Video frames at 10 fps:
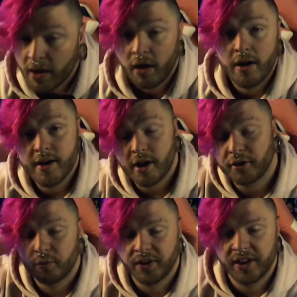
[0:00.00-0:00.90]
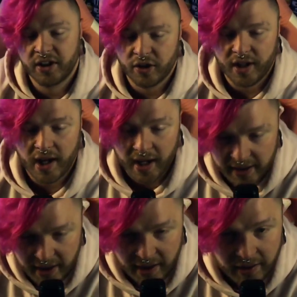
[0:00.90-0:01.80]
Another really good
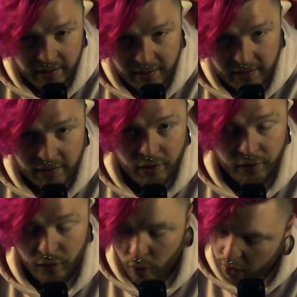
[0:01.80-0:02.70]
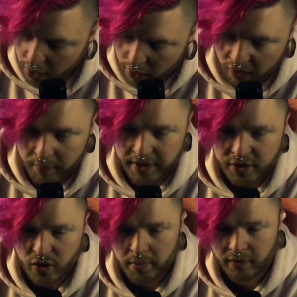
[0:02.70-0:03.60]
hotkey for all of my
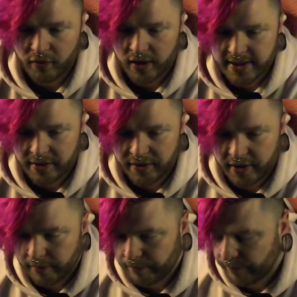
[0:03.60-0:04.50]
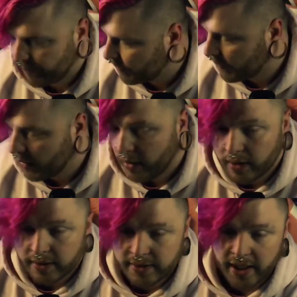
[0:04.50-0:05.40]
streaming friends out there.
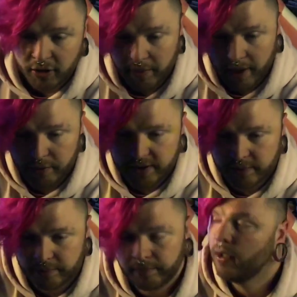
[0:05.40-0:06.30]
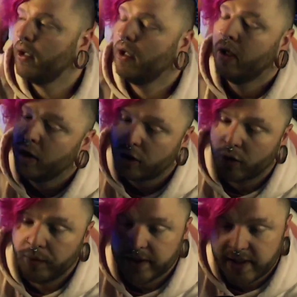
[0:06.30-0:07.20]
Take your mouse, go
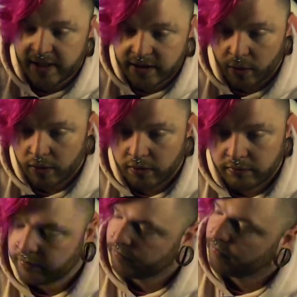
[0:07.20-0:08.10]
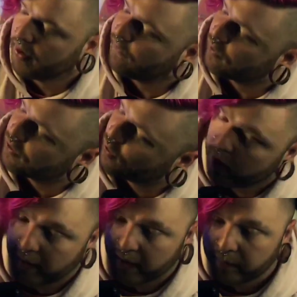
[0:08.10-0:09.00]
into Discord if you're
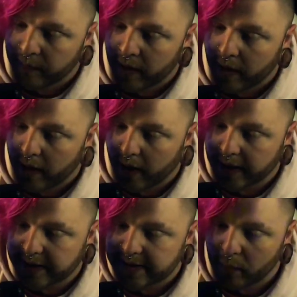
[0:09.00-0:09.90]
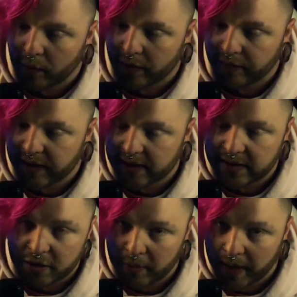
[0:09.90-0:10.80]
streaming, and set one of these
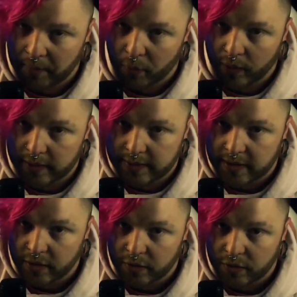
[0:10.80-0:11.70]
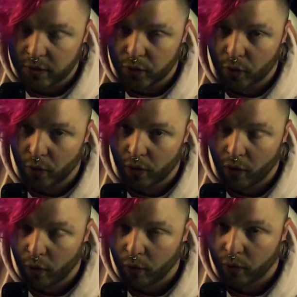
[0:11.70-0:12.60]
2 bad boys to your
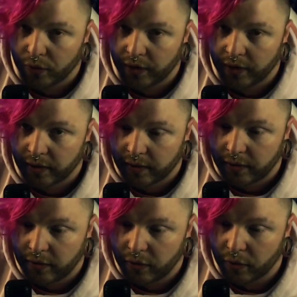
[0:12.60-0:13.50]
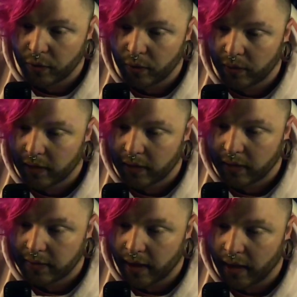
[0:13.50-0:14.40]
hold to
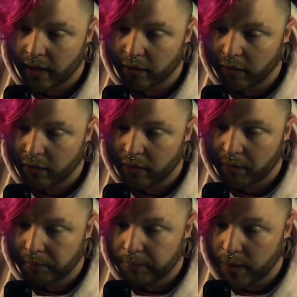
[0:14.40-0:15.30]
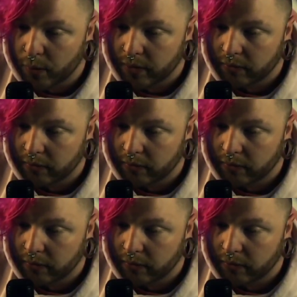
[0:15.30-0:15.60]
toggle mute.